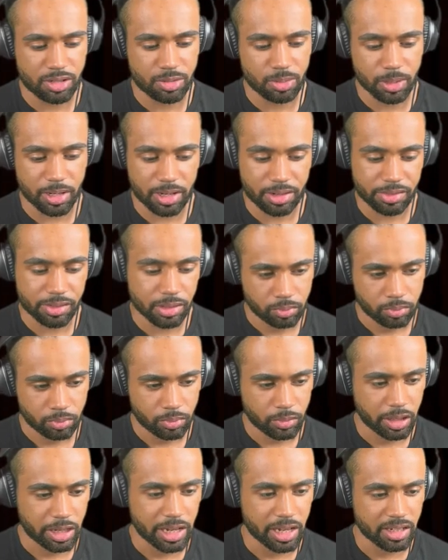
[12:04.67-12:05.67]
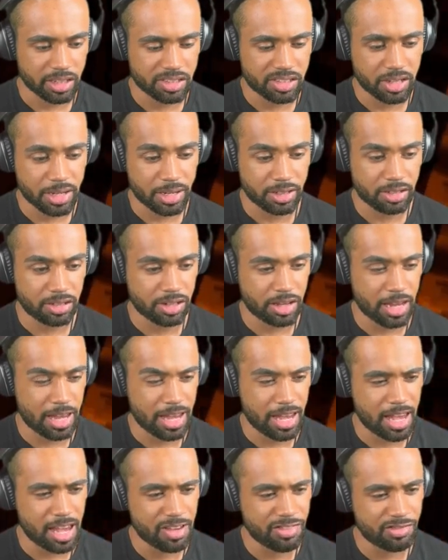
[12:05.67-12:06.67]
whatever. Okay, let's head to
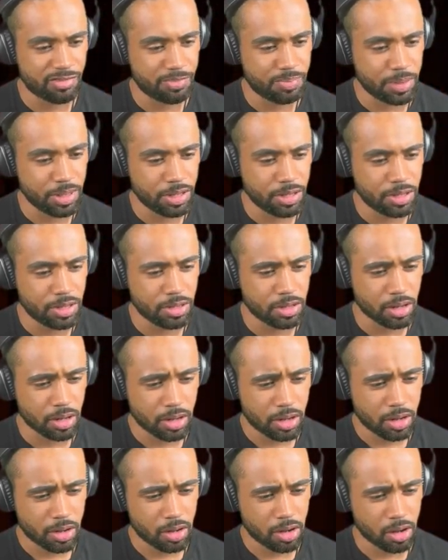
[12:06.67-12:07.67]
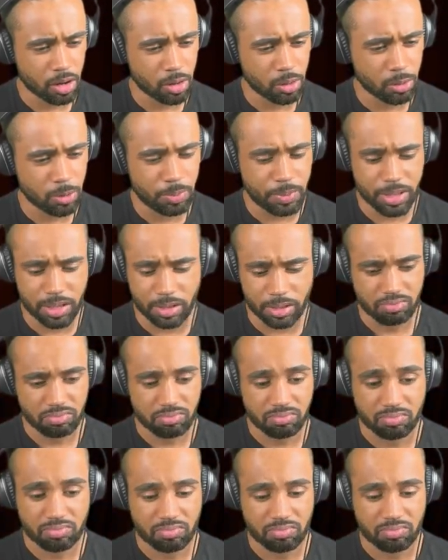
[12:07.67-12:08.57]
FBOB.